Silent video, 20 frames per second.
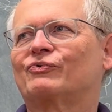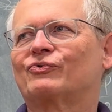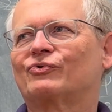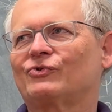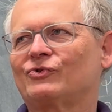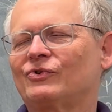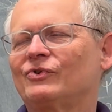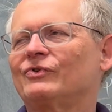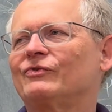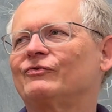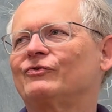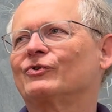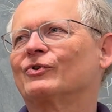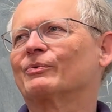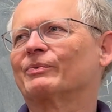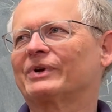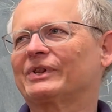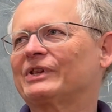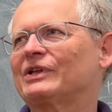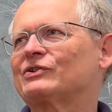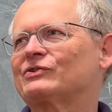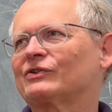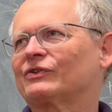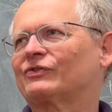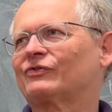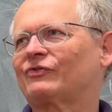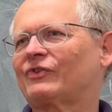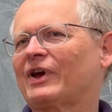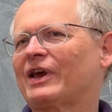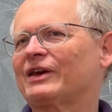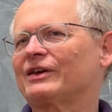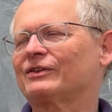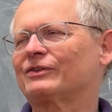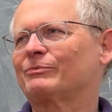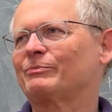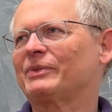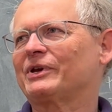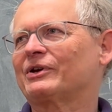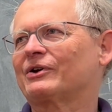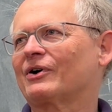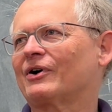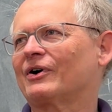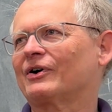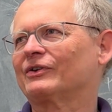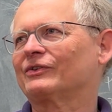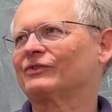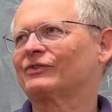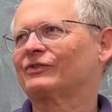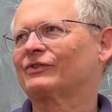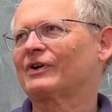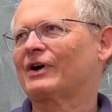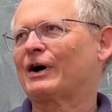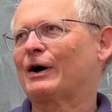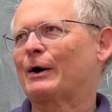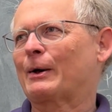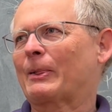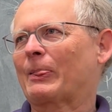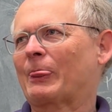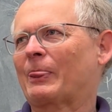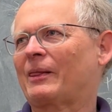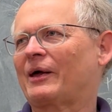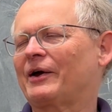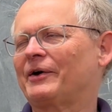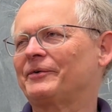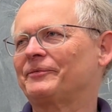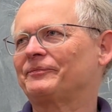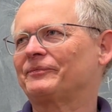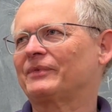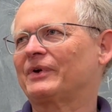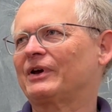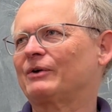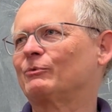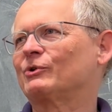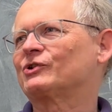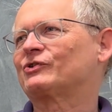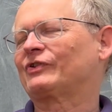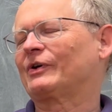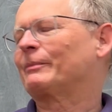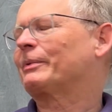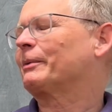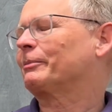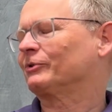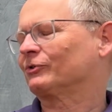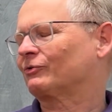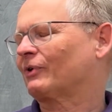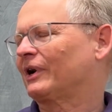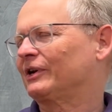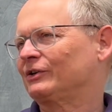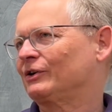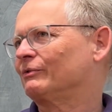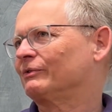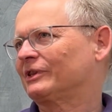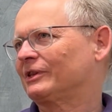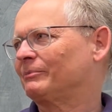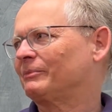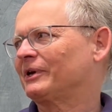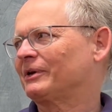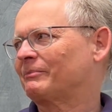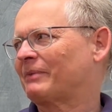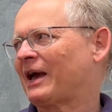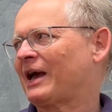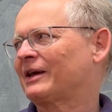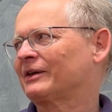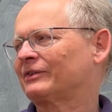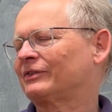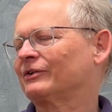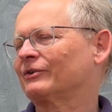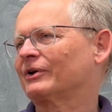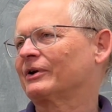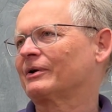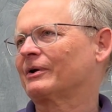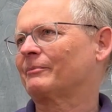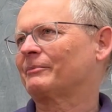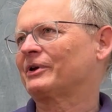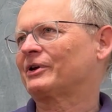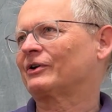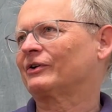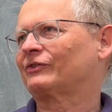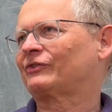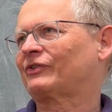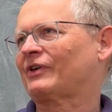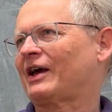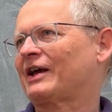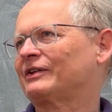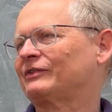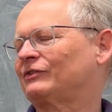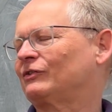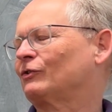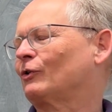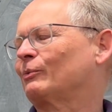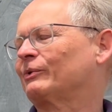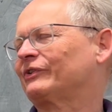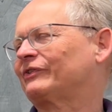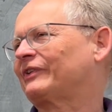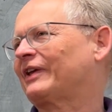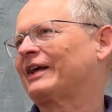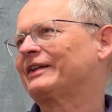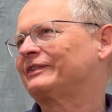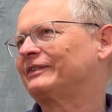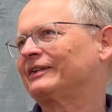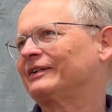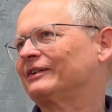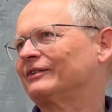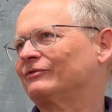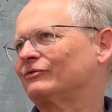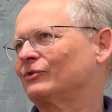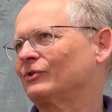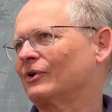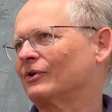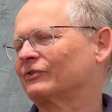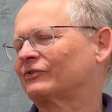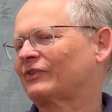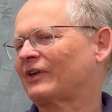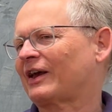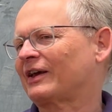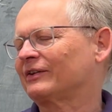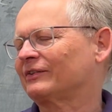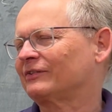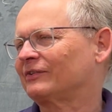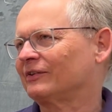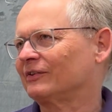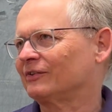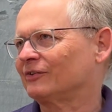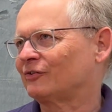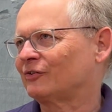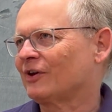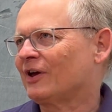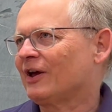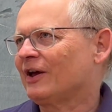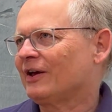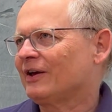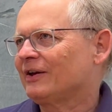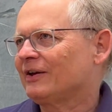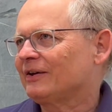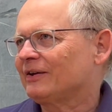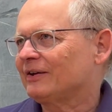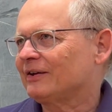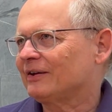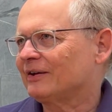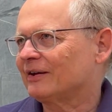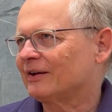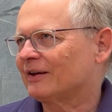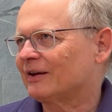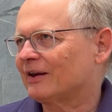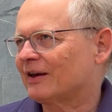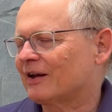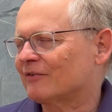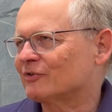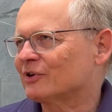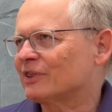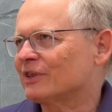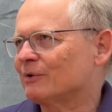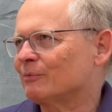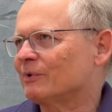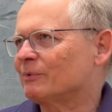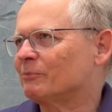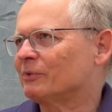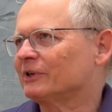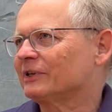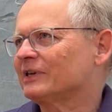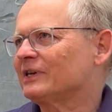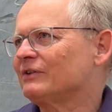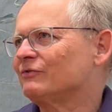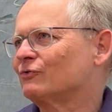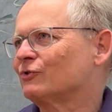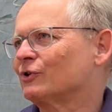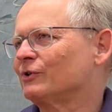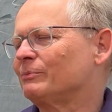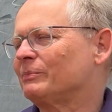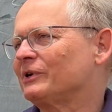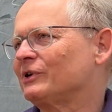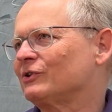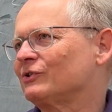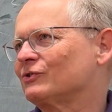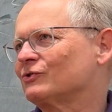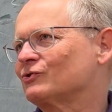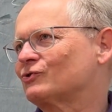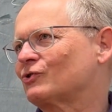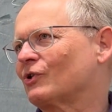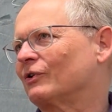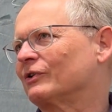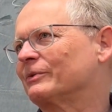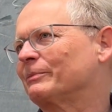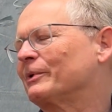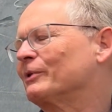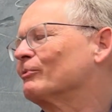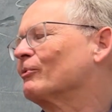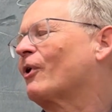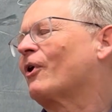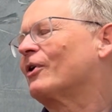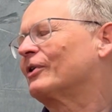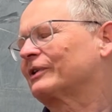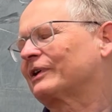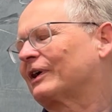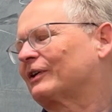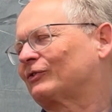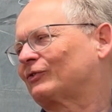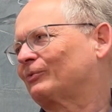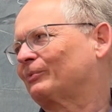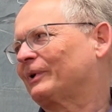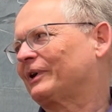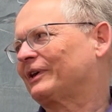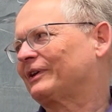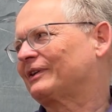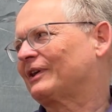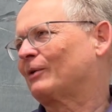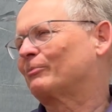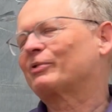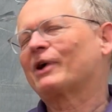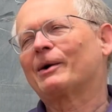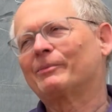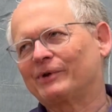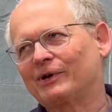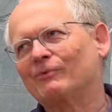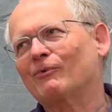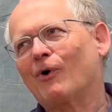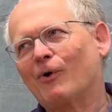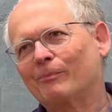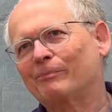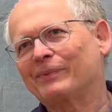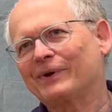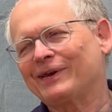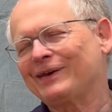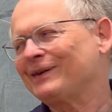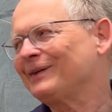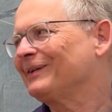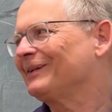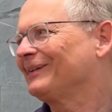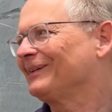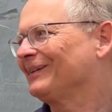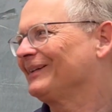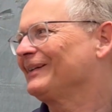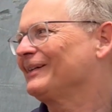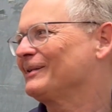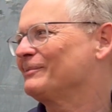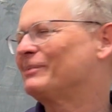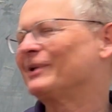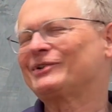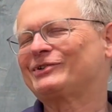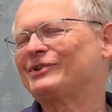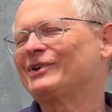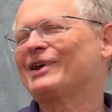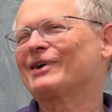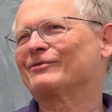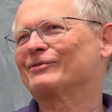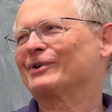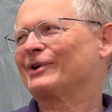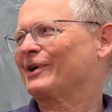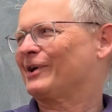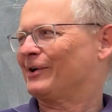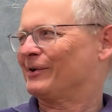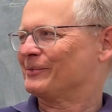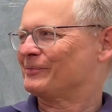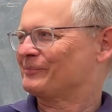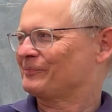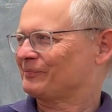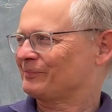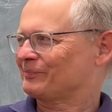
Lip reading: prove your religious faith because which some people try to do with the Big Bang theory because science is always tentative. Science is everything we believe could be shown to be wrong next week. Now probably it won't be, but you never know.